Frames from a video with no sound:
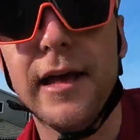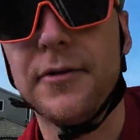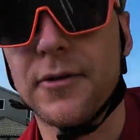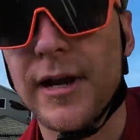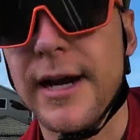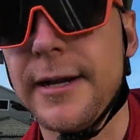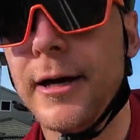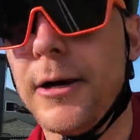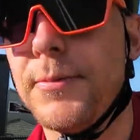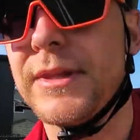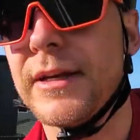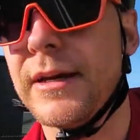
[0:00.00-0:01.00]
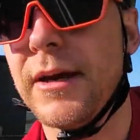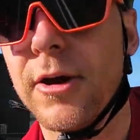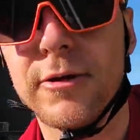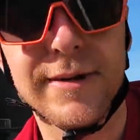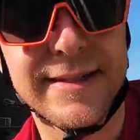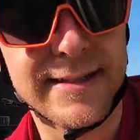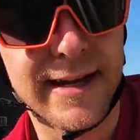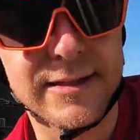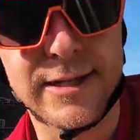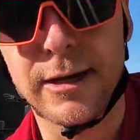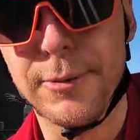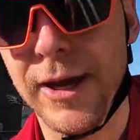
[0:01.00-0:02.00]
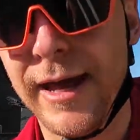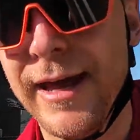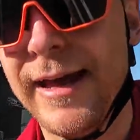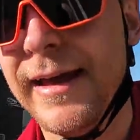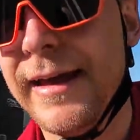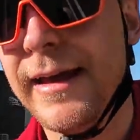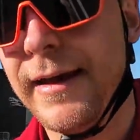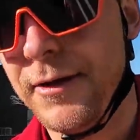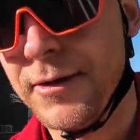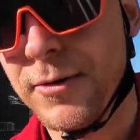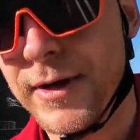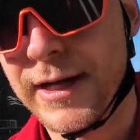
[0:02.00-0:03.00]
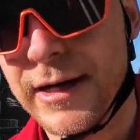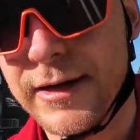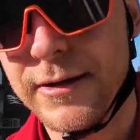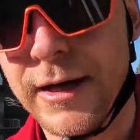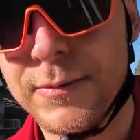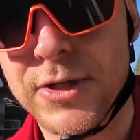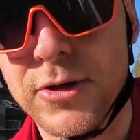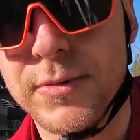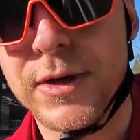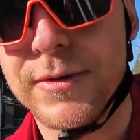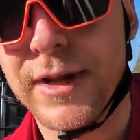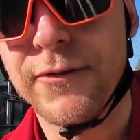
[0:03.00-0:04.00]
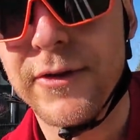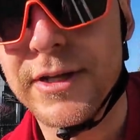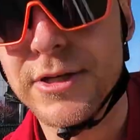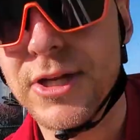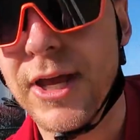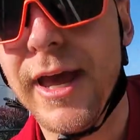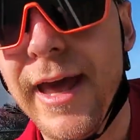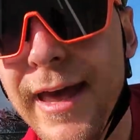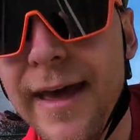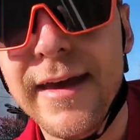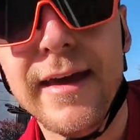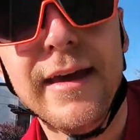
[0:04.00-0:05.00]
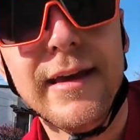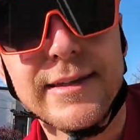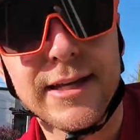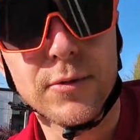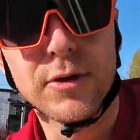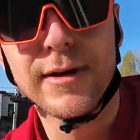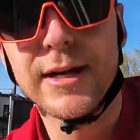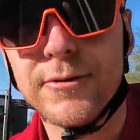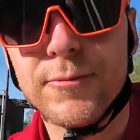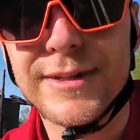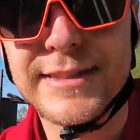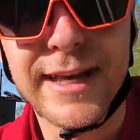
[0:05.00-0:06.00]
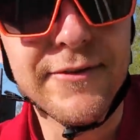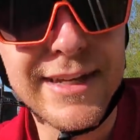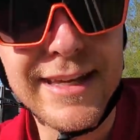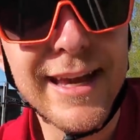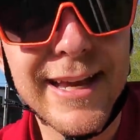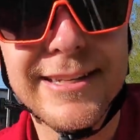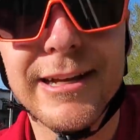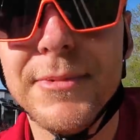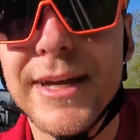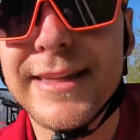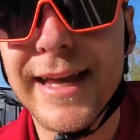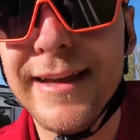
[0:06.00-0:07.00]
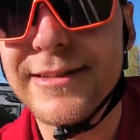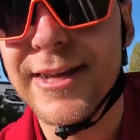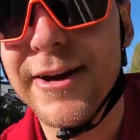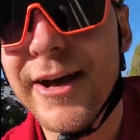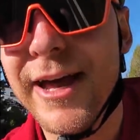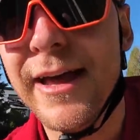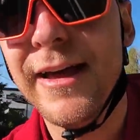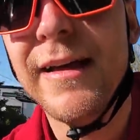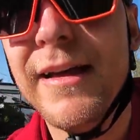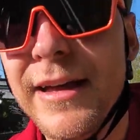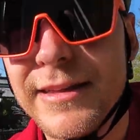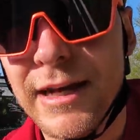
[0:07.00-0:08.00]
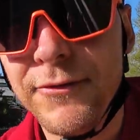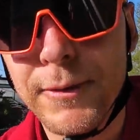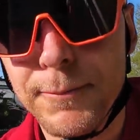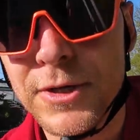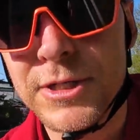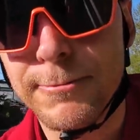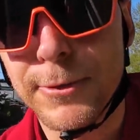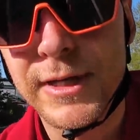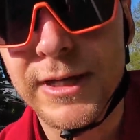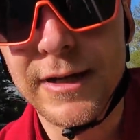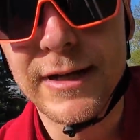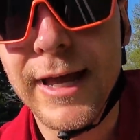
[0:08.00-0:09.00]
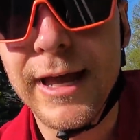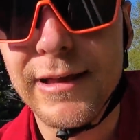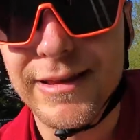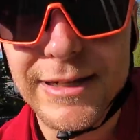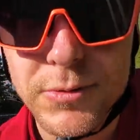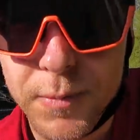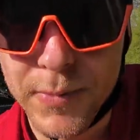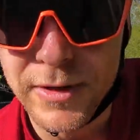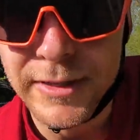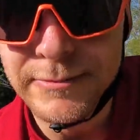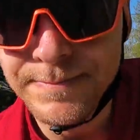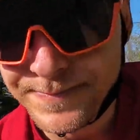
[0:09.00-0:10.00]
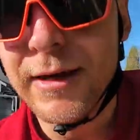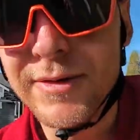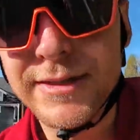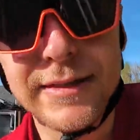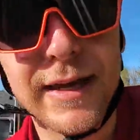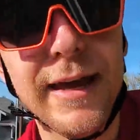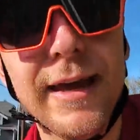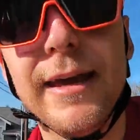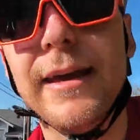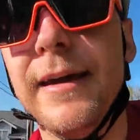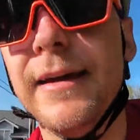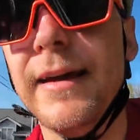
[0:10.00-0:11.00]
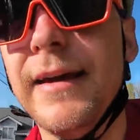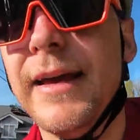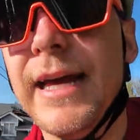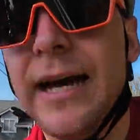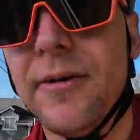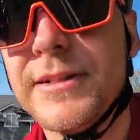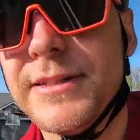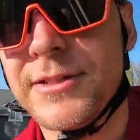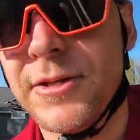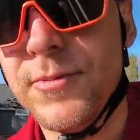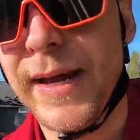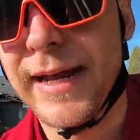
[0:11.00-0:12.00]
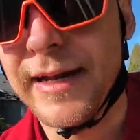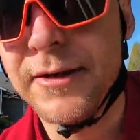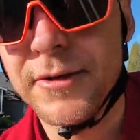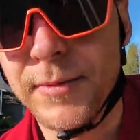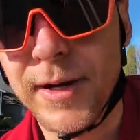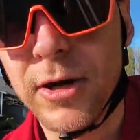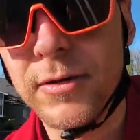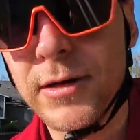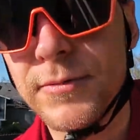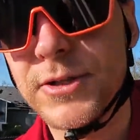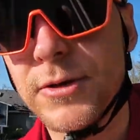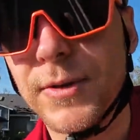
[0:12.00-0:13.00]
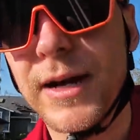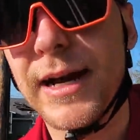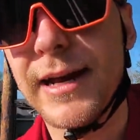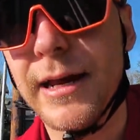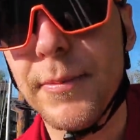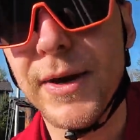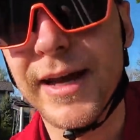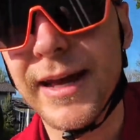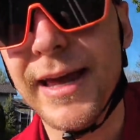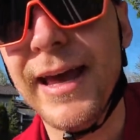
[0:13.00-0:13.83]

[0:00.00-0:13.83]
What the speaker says: of a ride. I'll put the heart rate stats up. I don't know what I got up to, but when I finished, somewhere around 170, something like that. So definitely pushed it pretty good. Legs were burning. It wasn't too bad. I don't know, my heart rate was super high, but